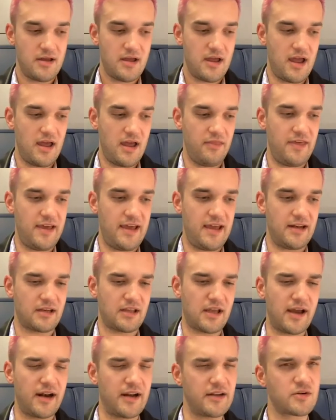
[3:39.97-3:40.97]
And then
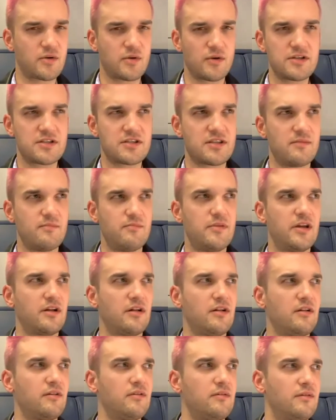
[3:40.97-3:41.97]
kind of towards the
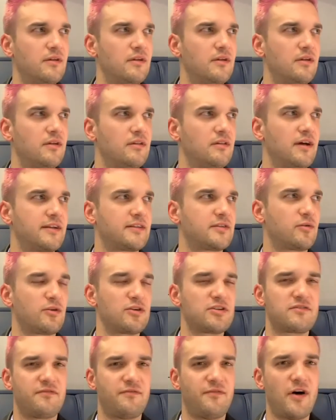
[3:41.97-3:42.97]
middle, like
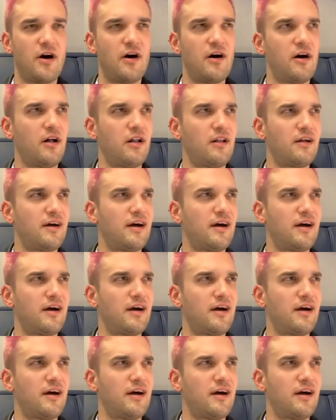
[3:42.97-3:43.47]
towards fall,